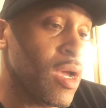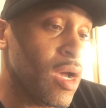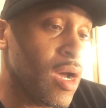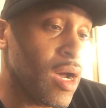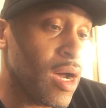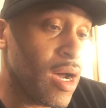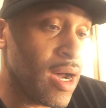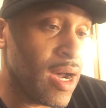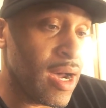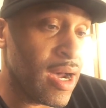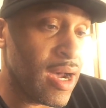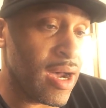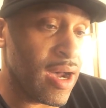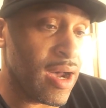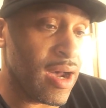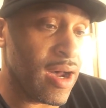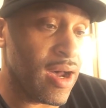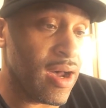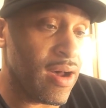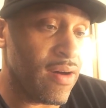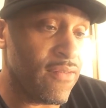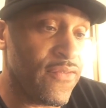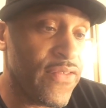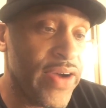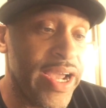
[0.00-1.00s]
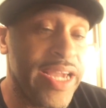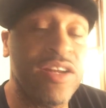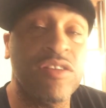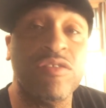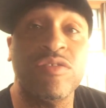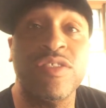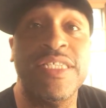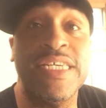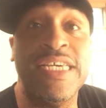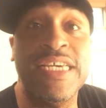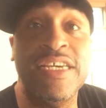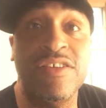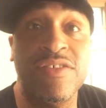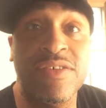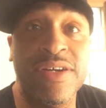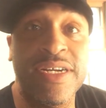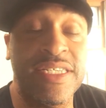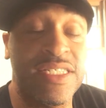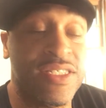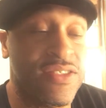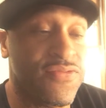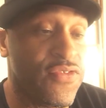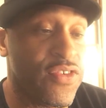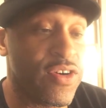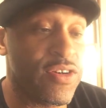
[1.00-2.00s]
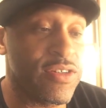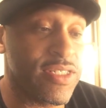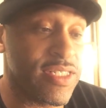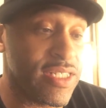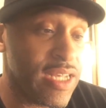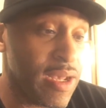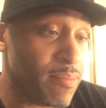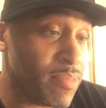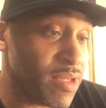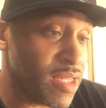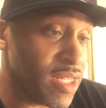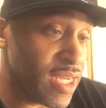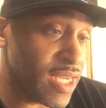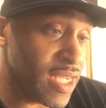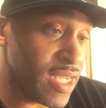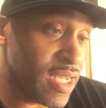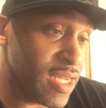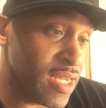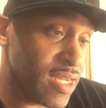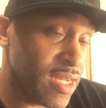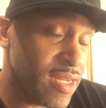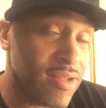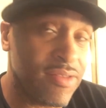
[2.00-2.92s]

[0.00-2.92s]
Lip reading: Final degrease for assembly.